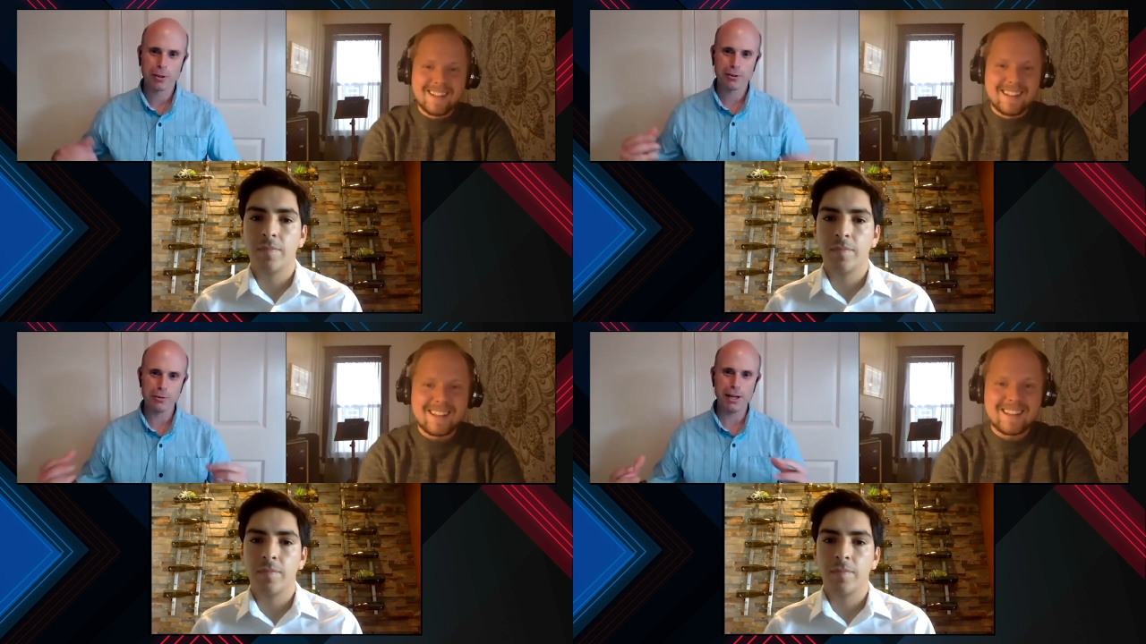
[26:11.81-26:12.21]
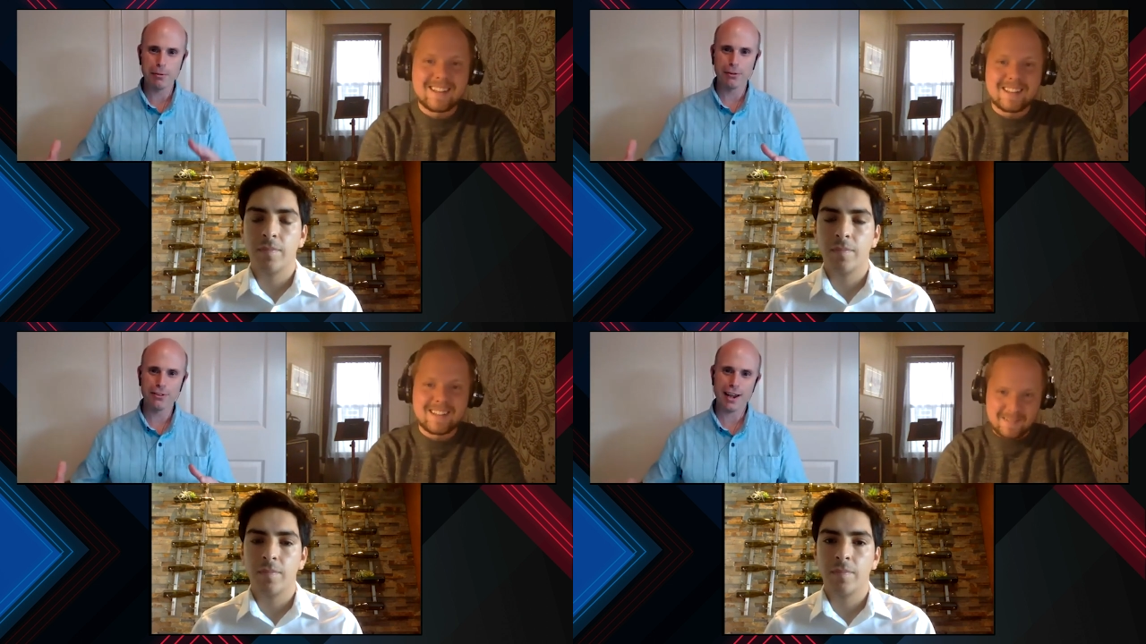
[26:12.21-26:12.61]
Speaker 1: to be
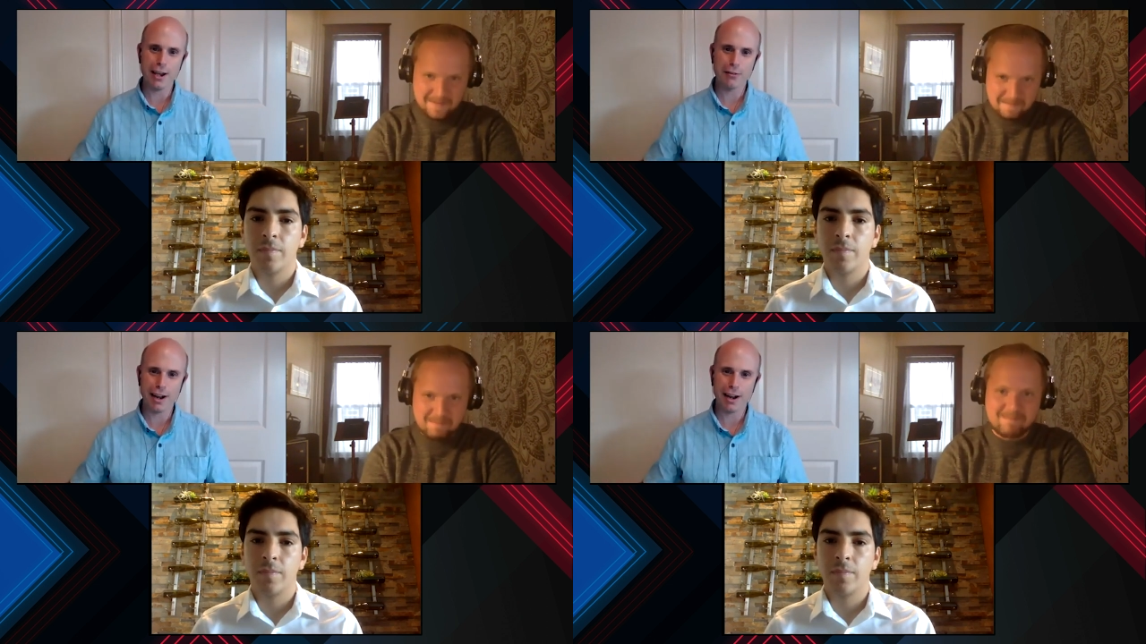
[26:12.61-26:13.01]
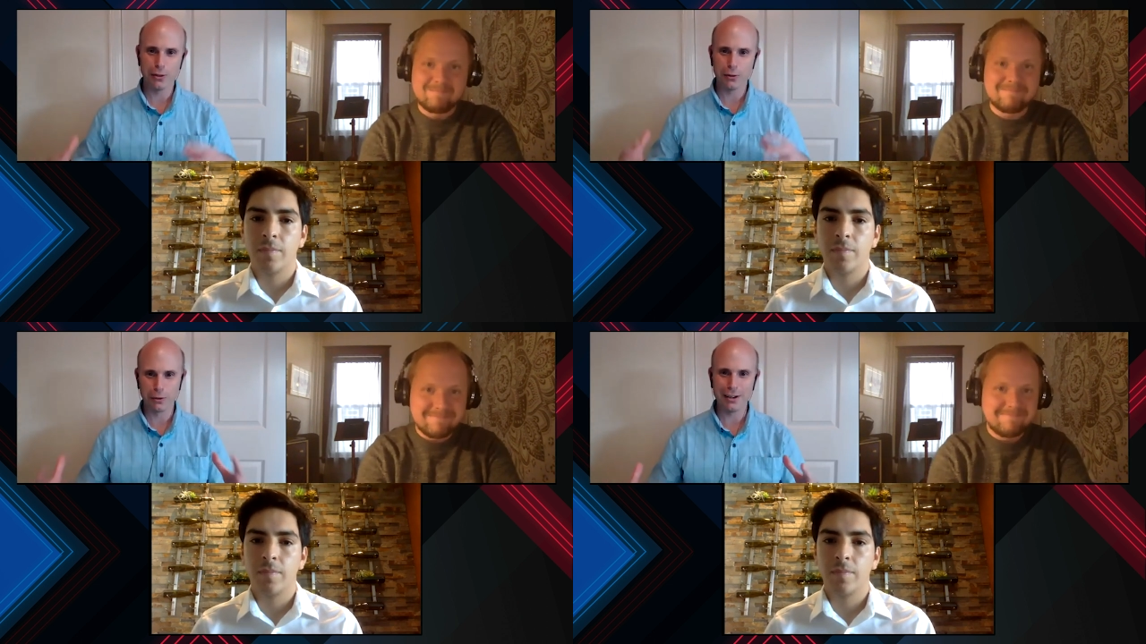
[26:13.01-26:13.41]
able to have kind of
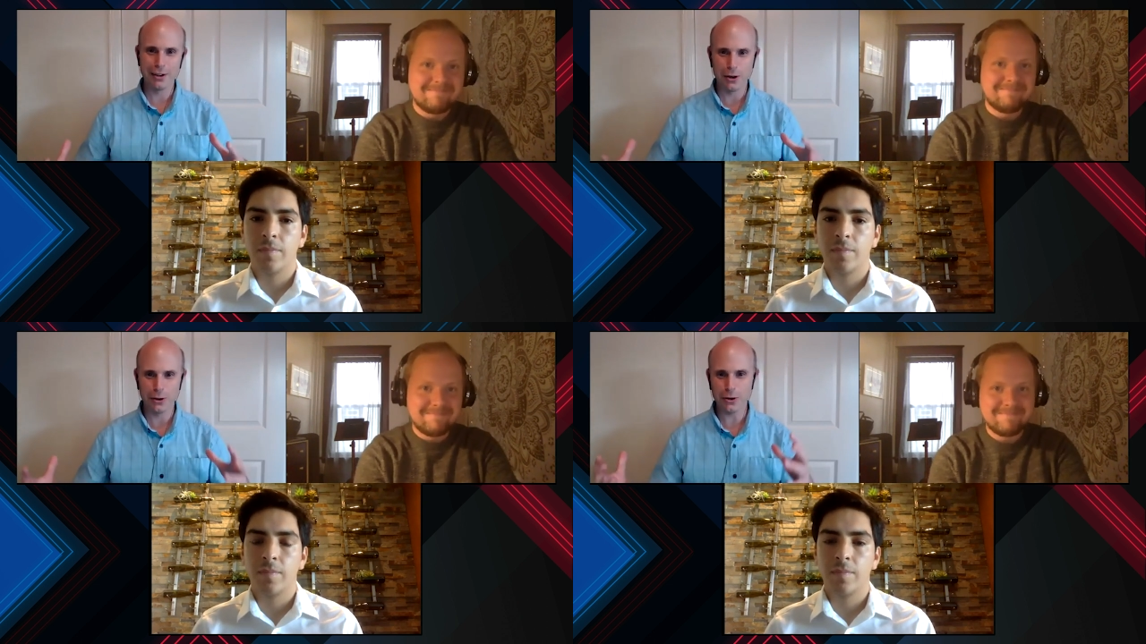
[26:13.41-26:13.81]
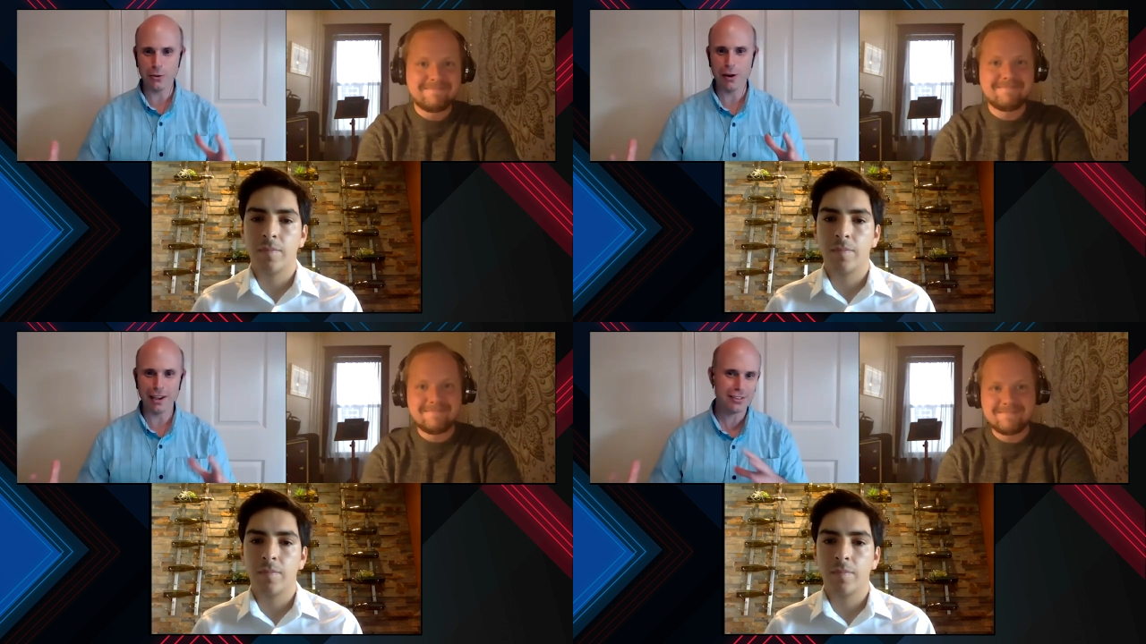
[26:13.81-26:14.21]
the Reno
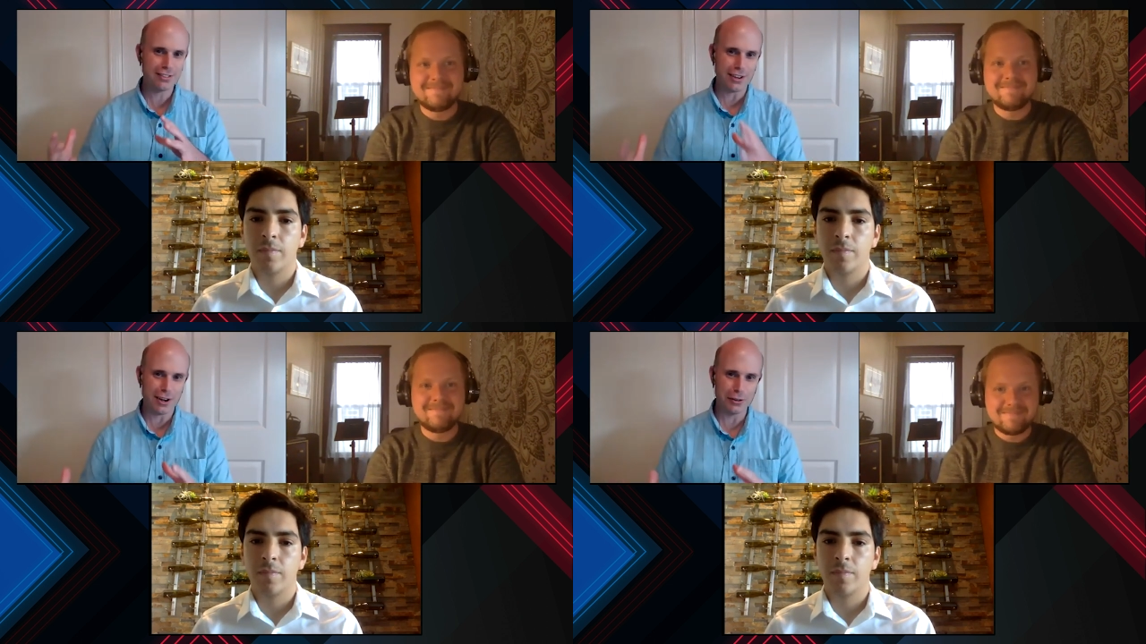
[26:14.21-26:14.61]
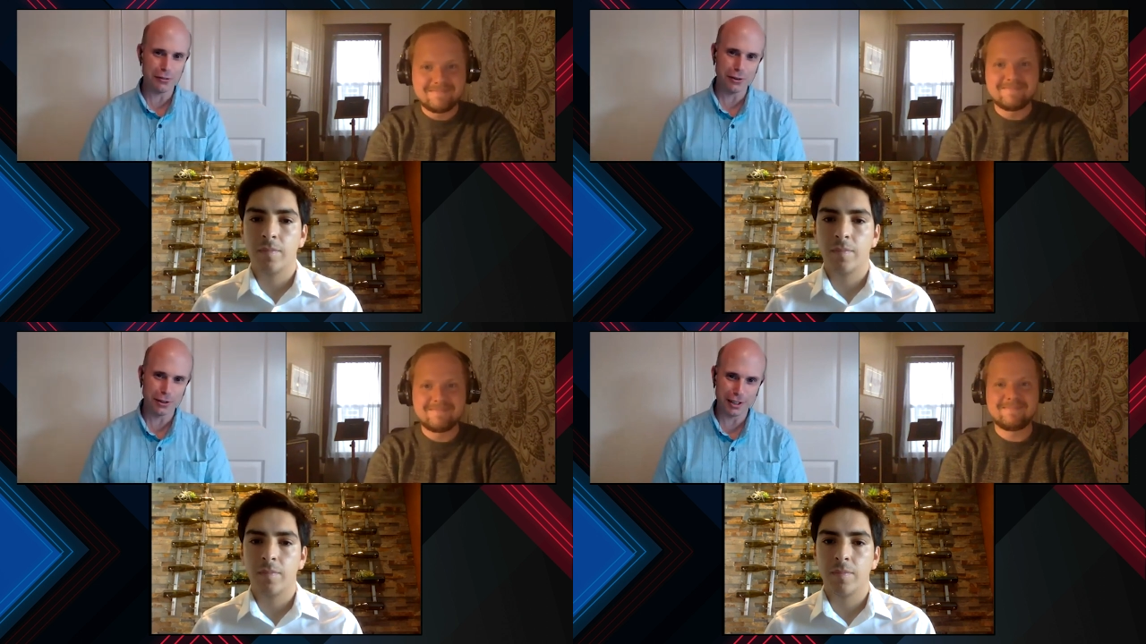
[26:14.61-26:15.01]
Quakes on the
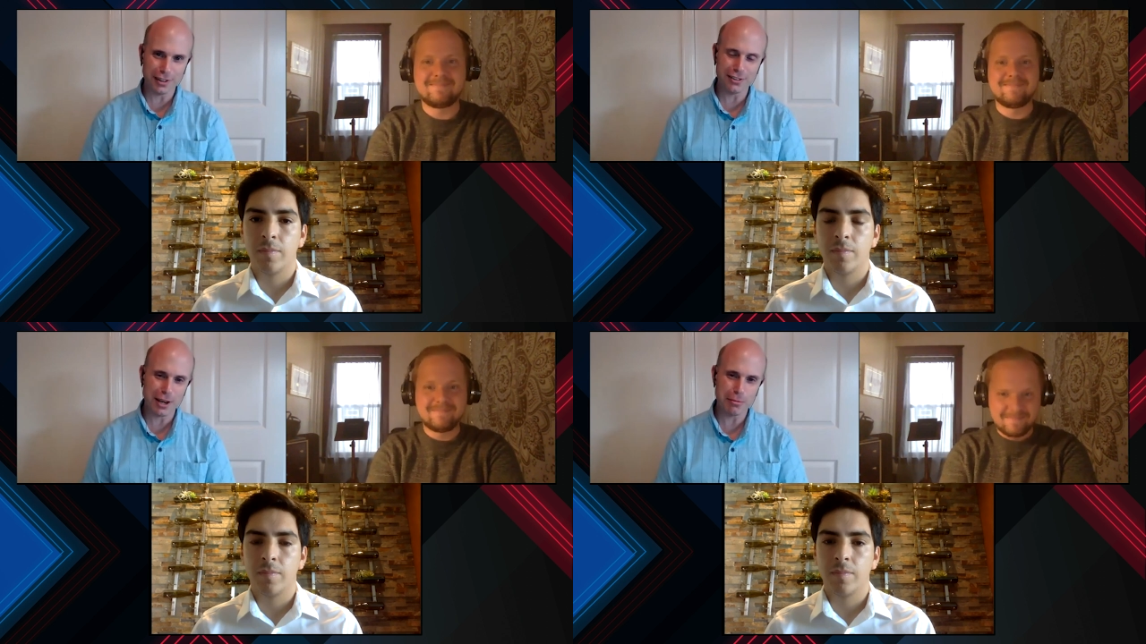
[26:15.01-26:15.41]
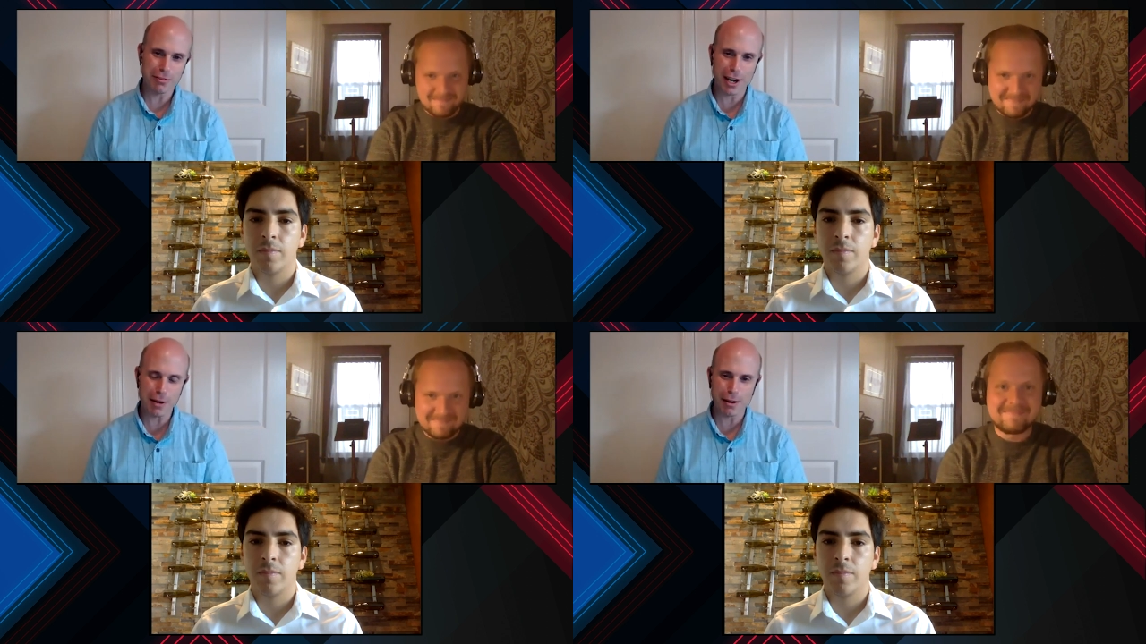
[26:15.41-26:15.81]
field at the same
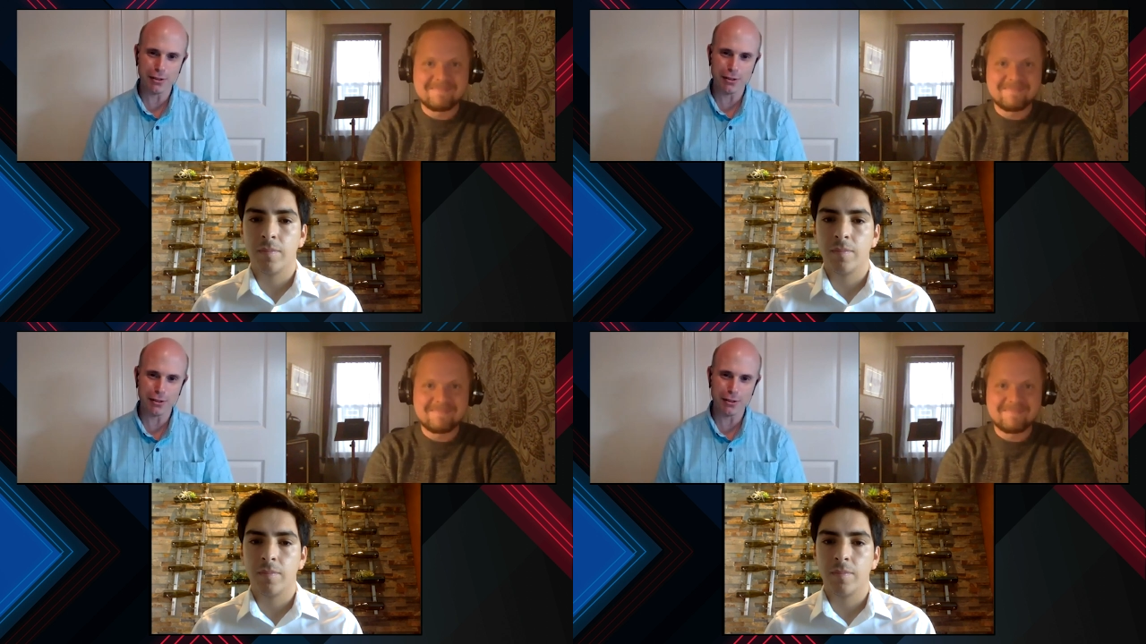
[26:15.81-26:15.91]
time.